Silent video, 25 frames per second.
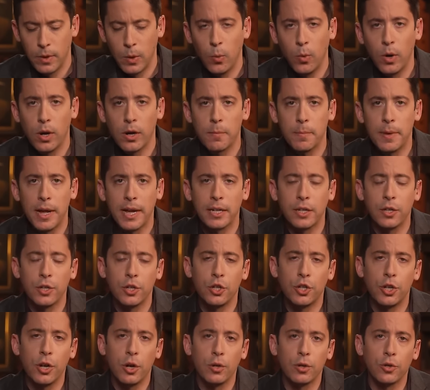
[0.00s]
Welcome back to the
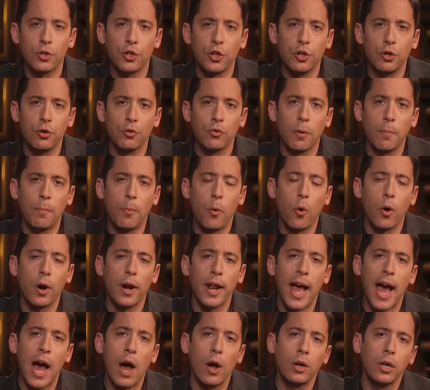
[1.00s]
show. There's a new report
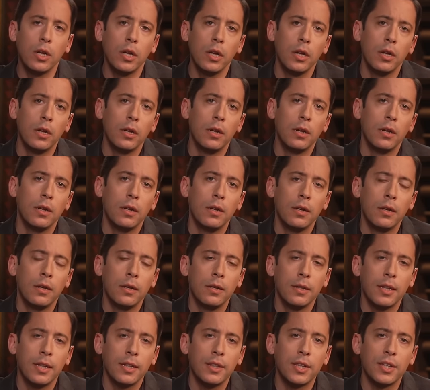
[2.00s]
out
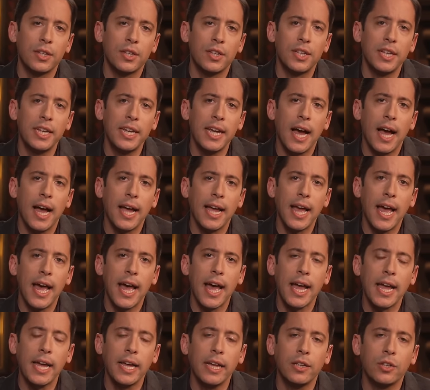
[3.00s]
that the
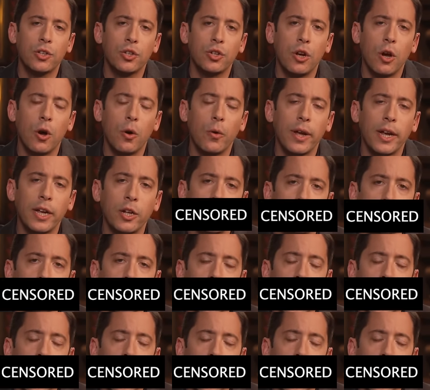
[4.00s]
CIA is going